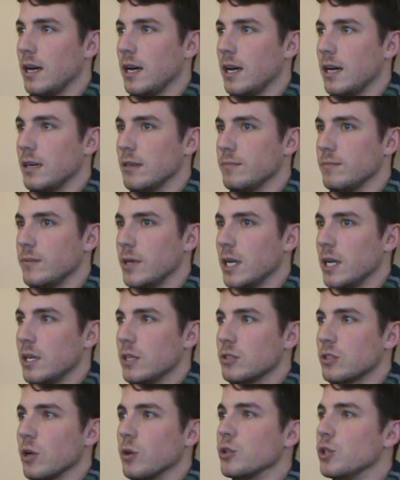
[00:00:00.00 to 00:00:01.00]
Um,
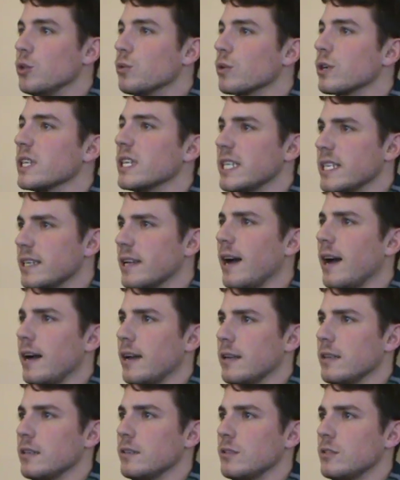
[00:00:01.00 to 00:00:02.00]
so you really
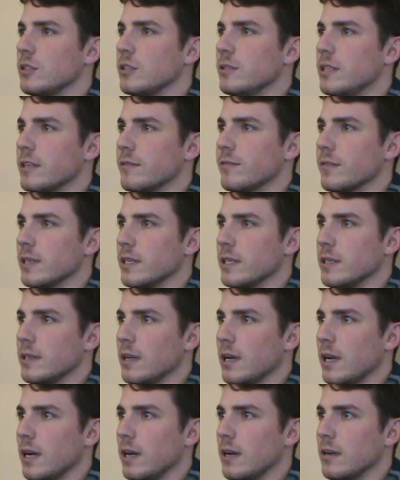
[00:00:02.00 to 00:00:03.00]
got two
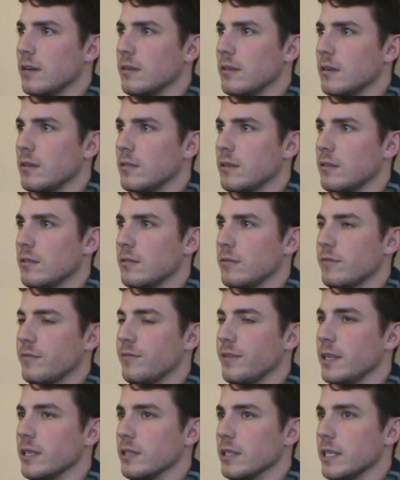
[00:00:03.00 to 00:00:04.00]
different uh,
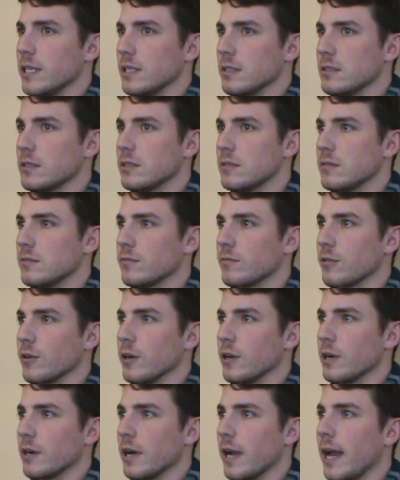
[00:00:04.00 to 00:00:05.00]
feelings
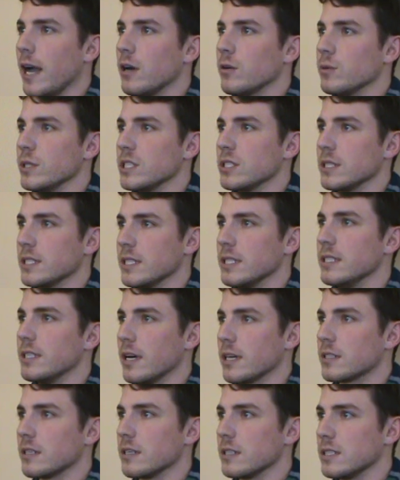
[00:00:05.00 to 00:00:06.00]
for how we should
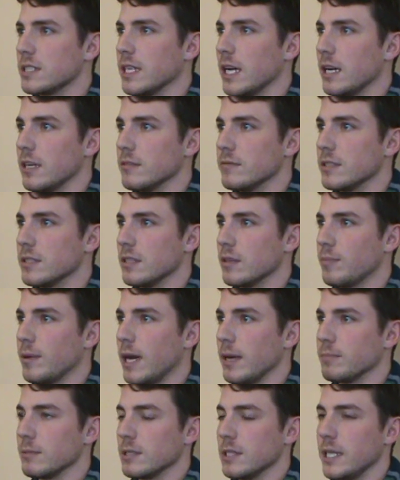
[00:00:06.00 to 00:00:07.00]
conduct ourselves in the hmm.
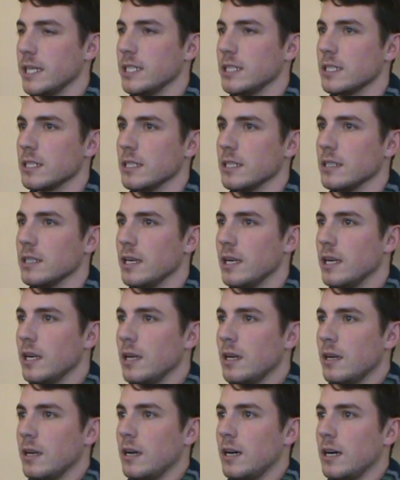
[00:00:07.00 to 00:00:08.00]
population.
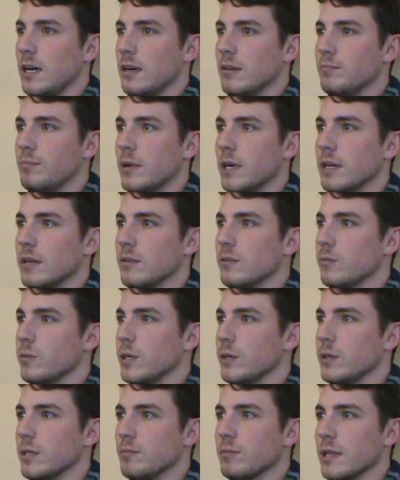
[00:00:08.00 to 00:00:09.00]
Um, but
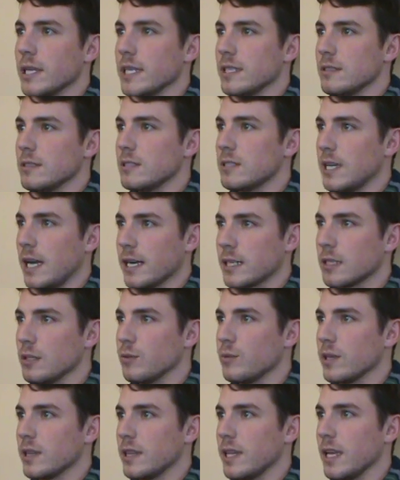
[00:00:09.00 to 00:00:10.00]
we would play
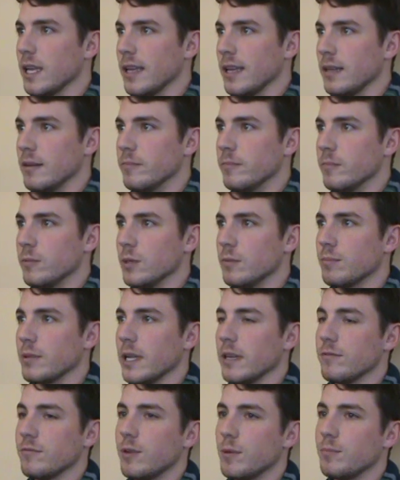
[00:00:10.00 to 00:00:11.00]
soccer with them, we'd
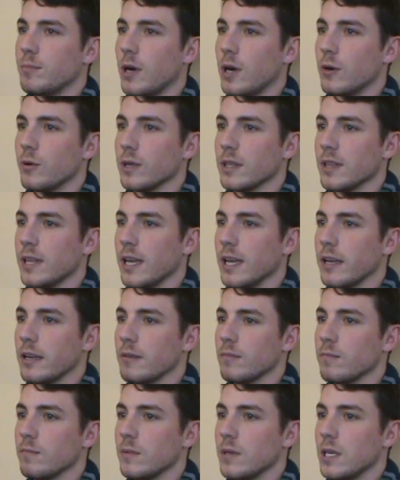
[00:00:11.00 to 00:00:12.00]
play football with
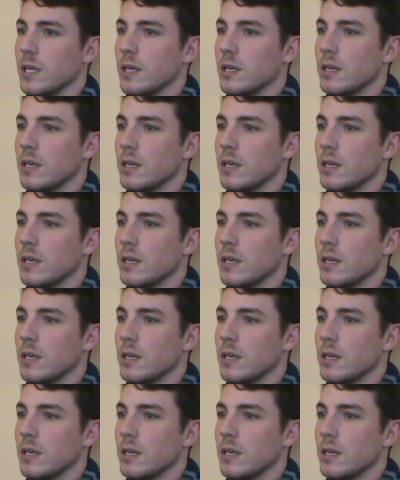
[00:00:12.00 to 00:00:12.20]
them.